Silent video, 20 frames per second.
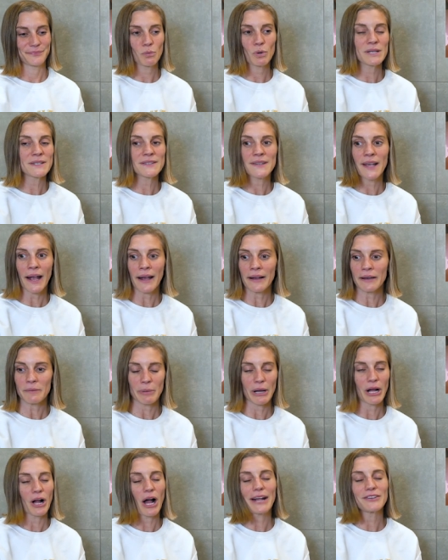What is
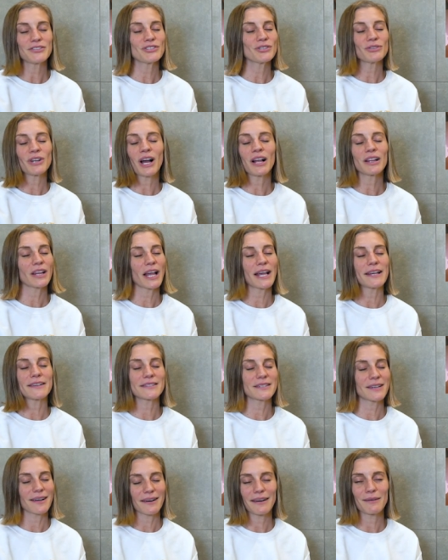Annabelle? I do not like
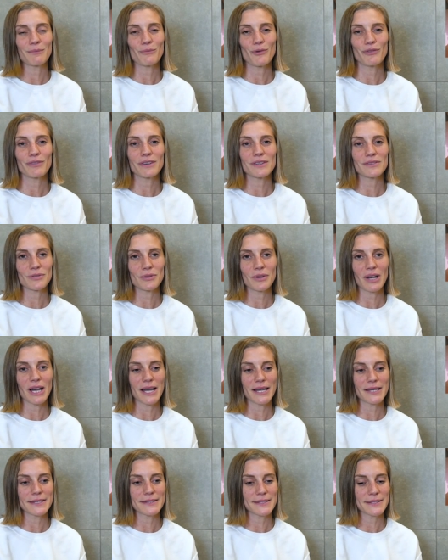scary movies, you, you
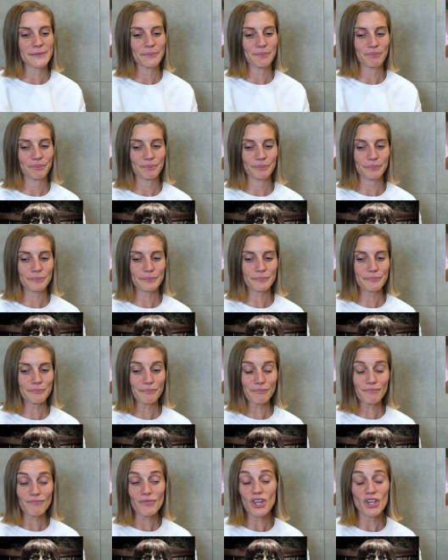guys. who Annabelle is?